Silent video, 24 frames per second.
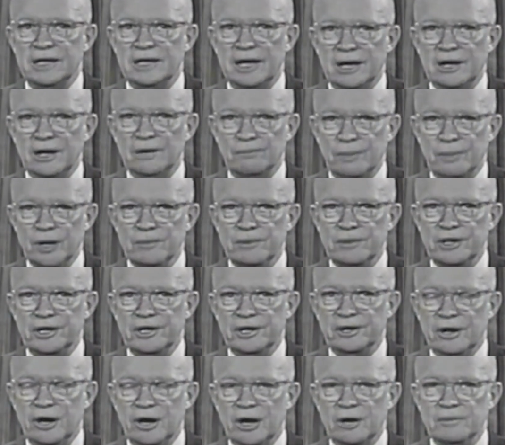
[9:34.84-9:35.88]
military
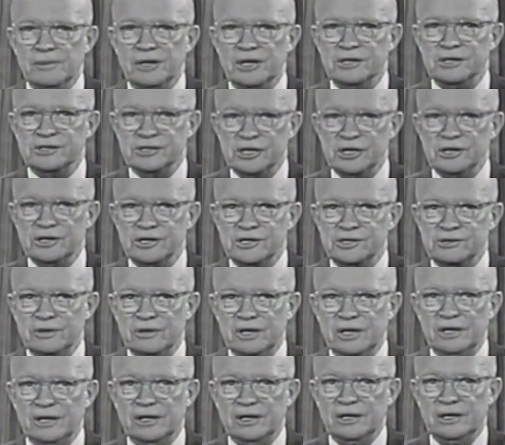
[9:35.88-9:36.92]
presence in Europe,
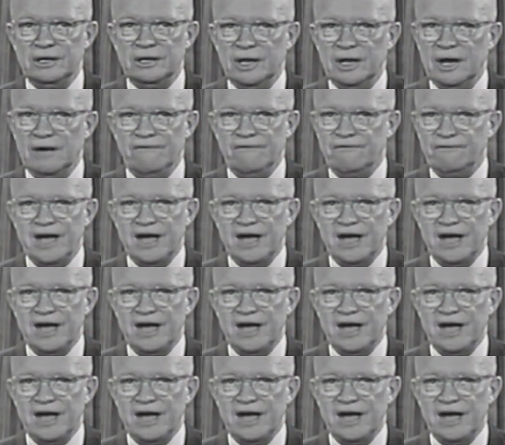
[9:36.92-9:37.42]
to put